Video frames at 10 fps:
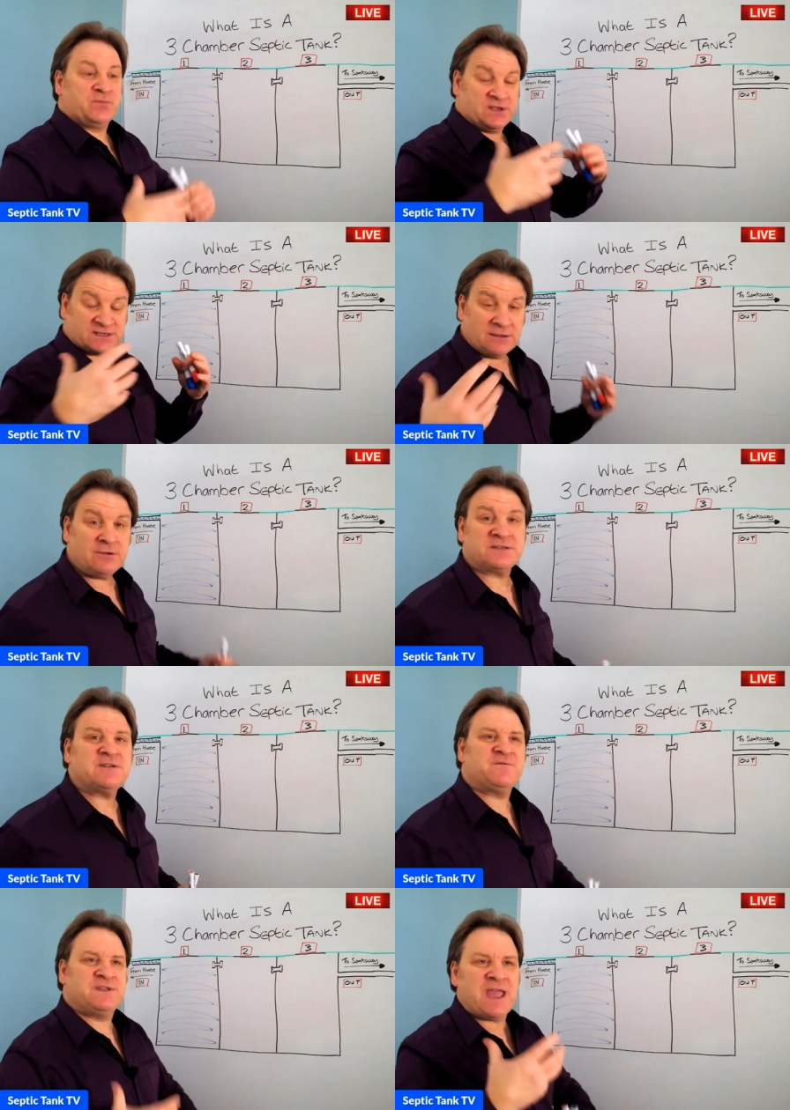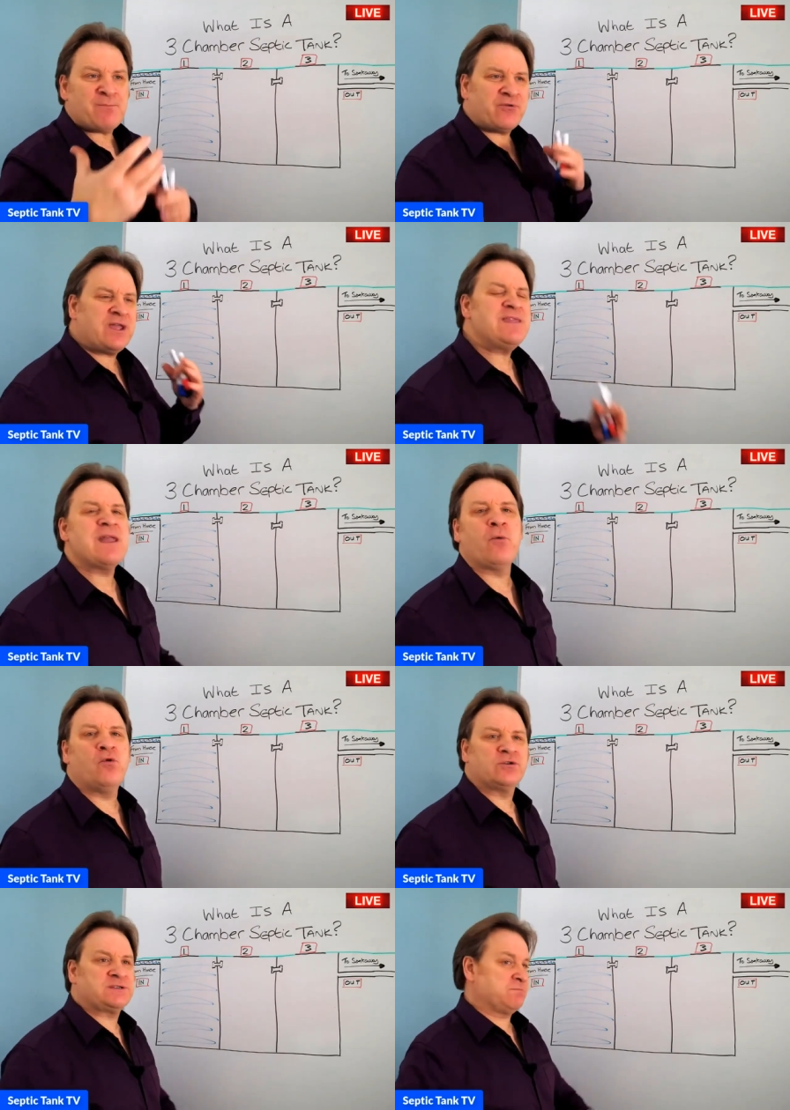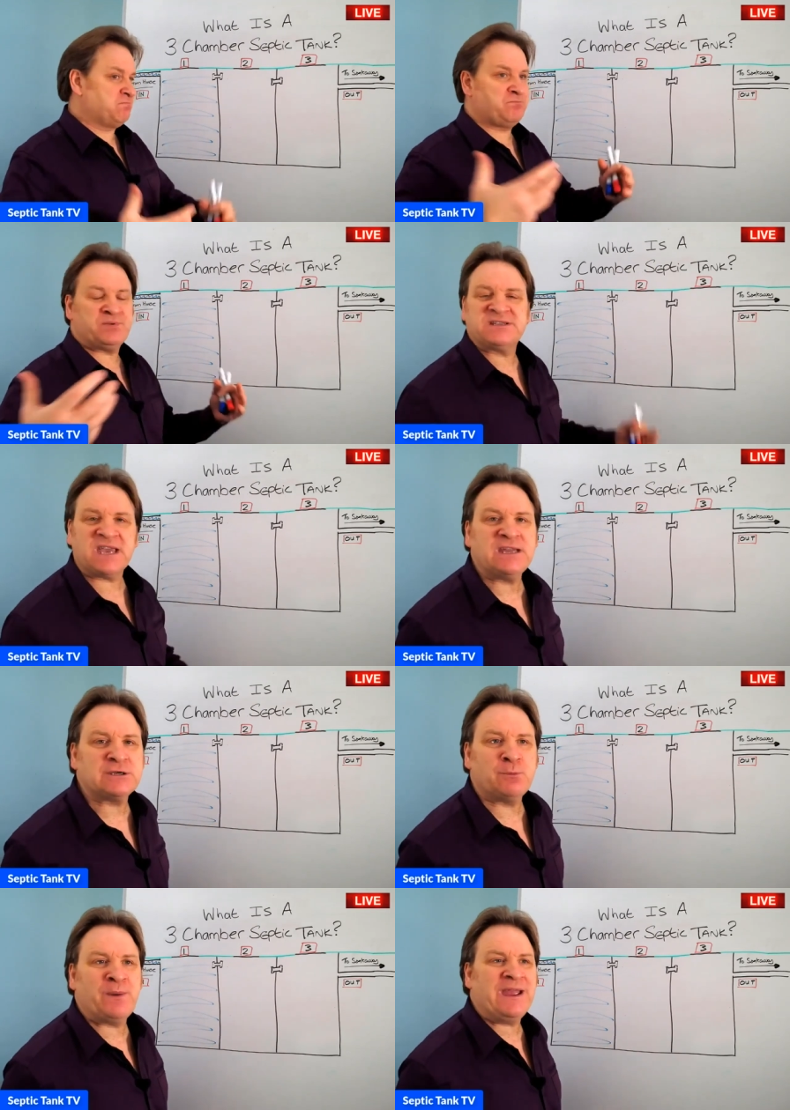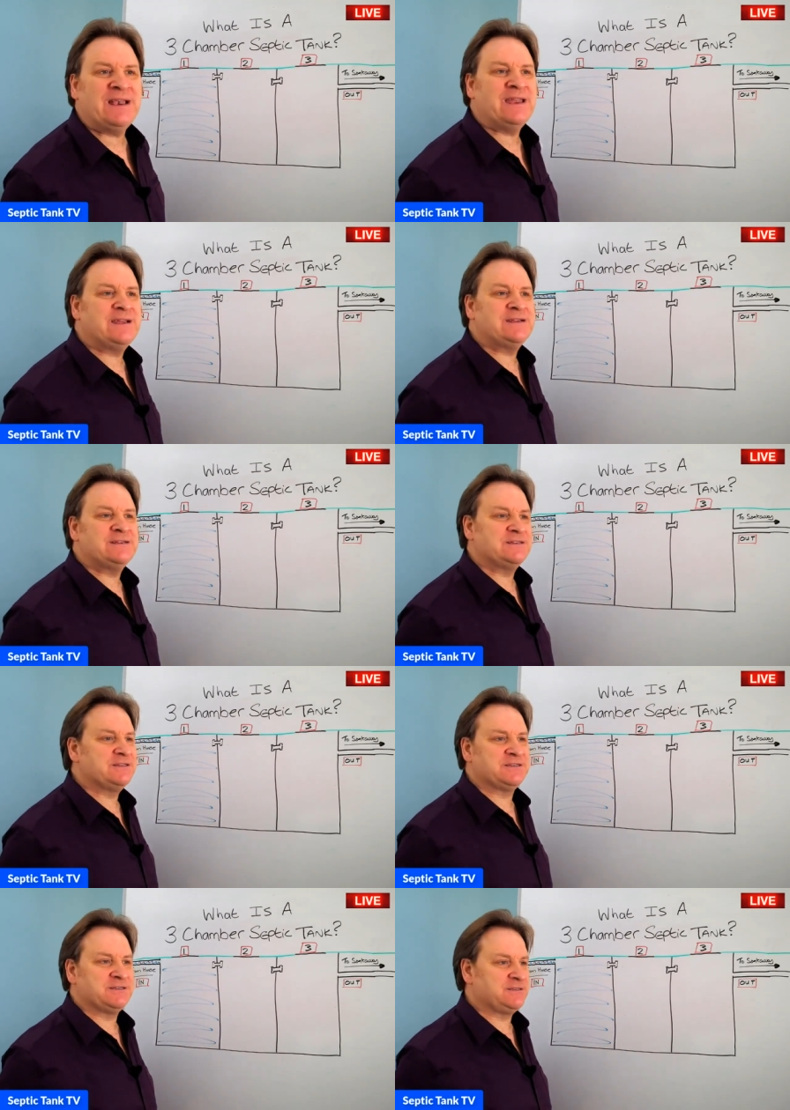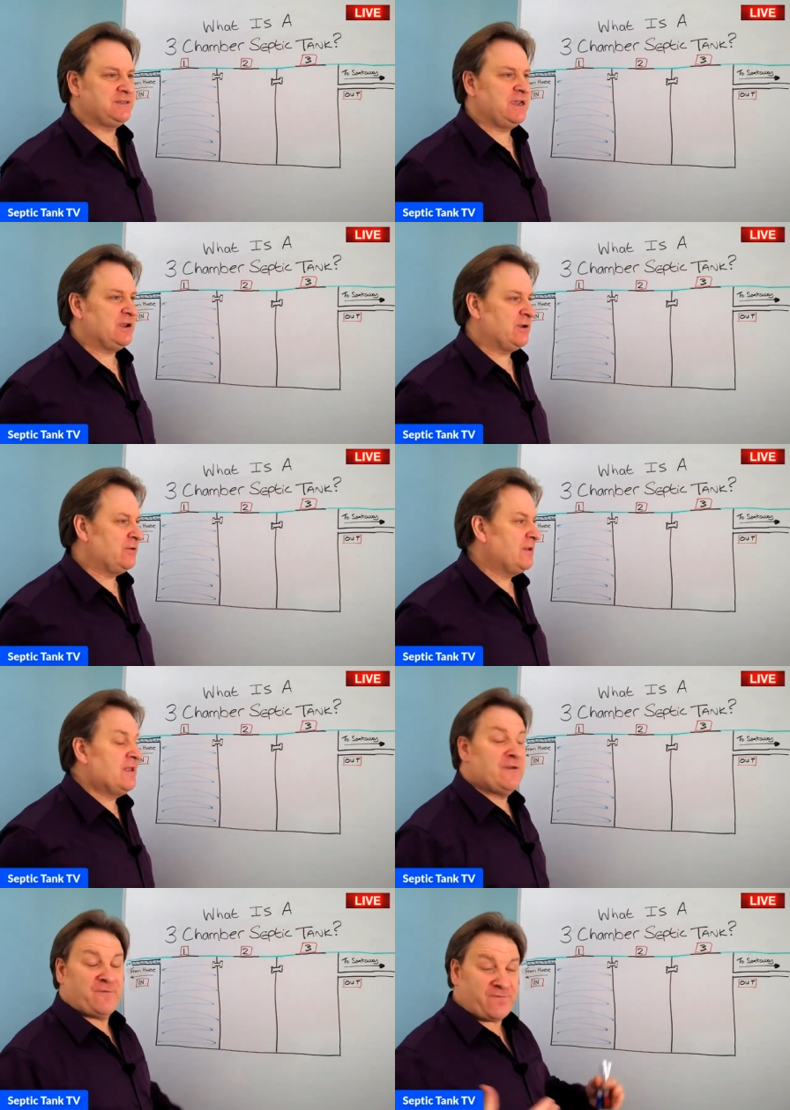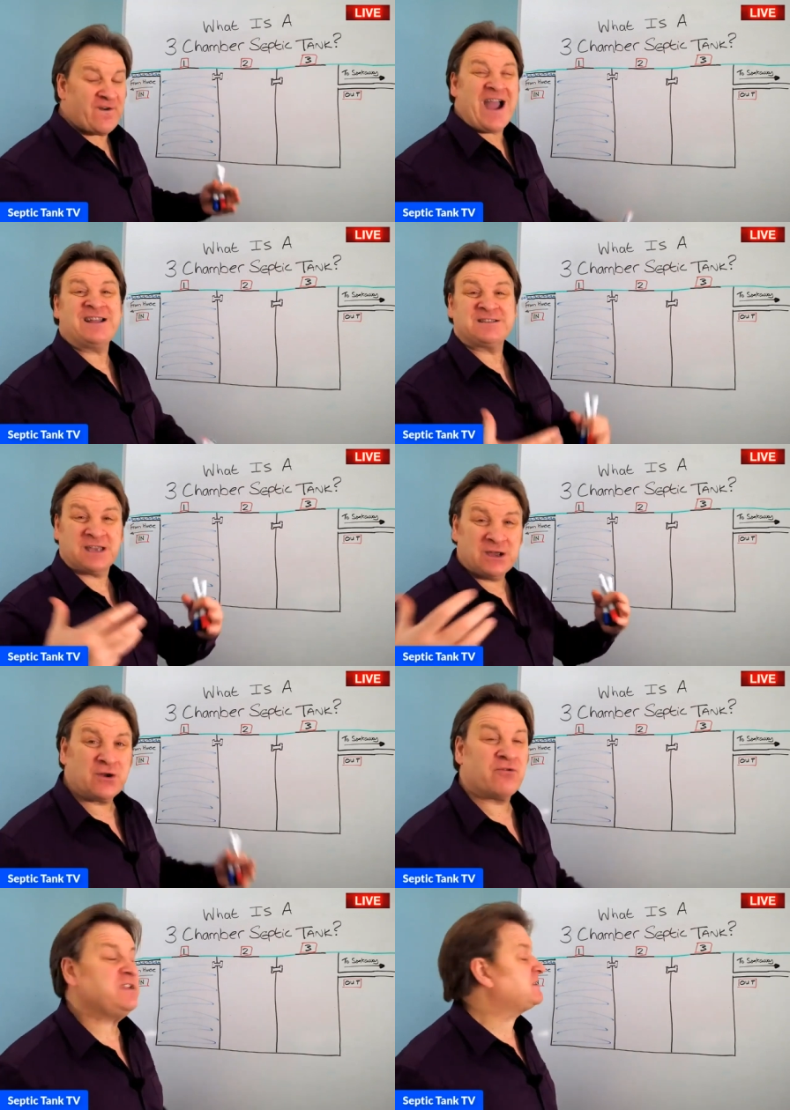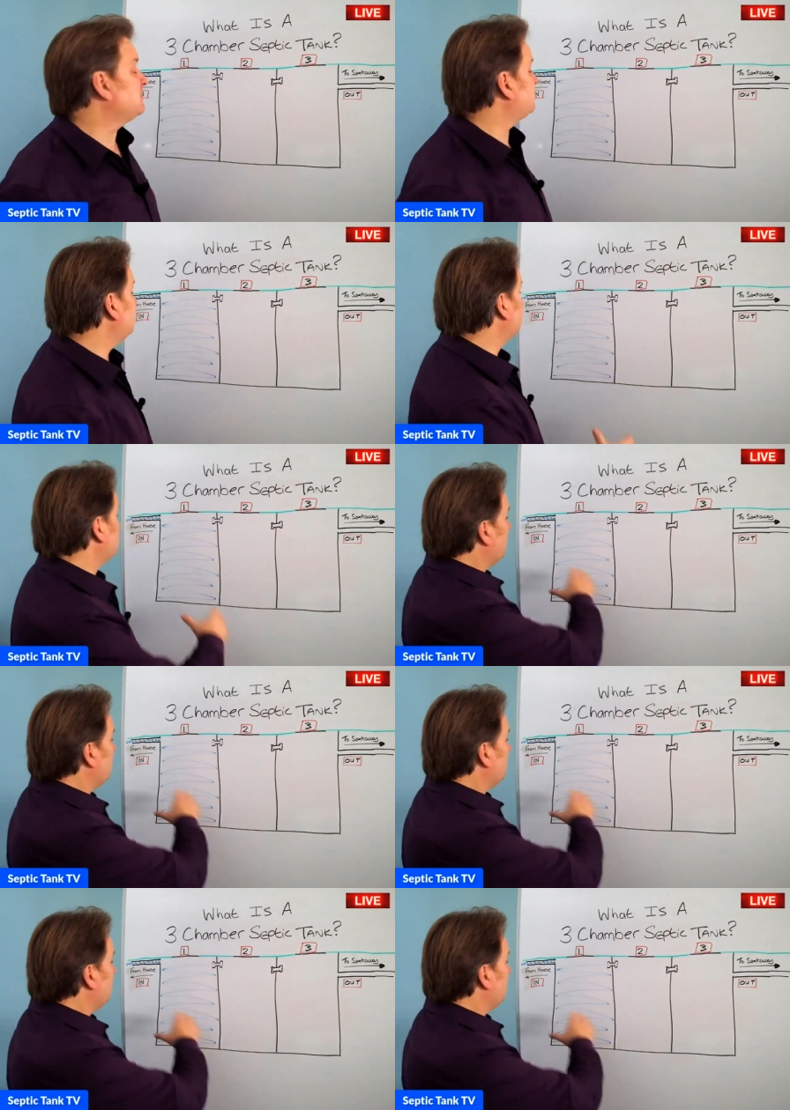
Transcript: there's lots of debris in that water potato peelings, you know, fat, grease, and sludge.